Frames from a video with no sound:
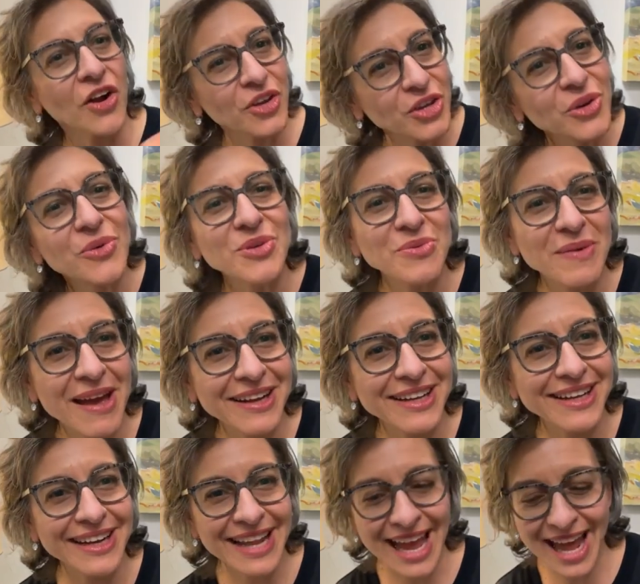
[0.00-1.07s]
Are you
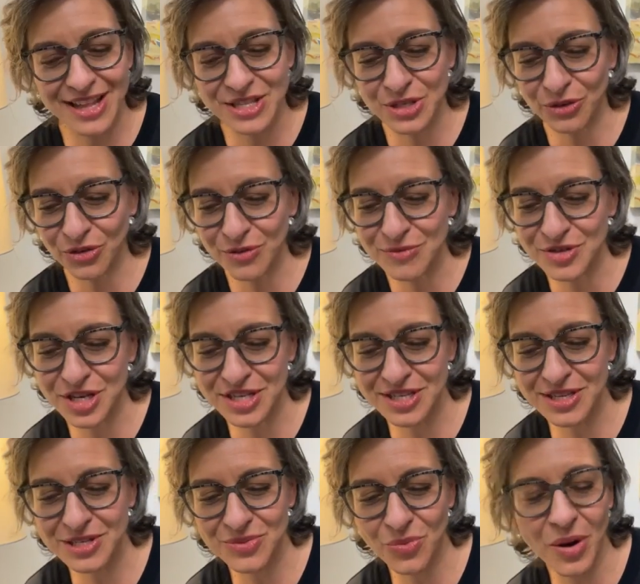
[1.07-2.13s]
demanding an answer from
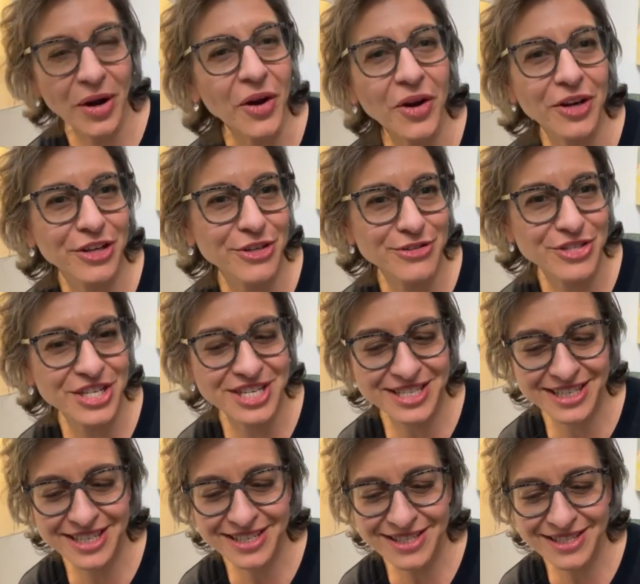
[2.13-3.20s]
Jesus? Where are you,
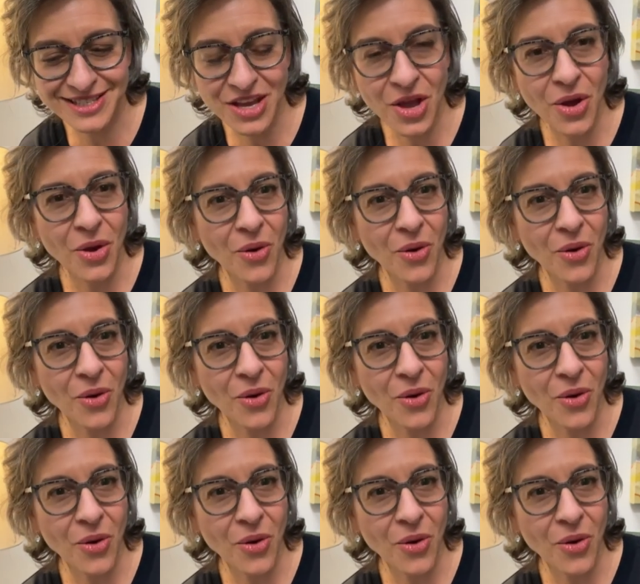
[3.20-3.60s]
Jesus?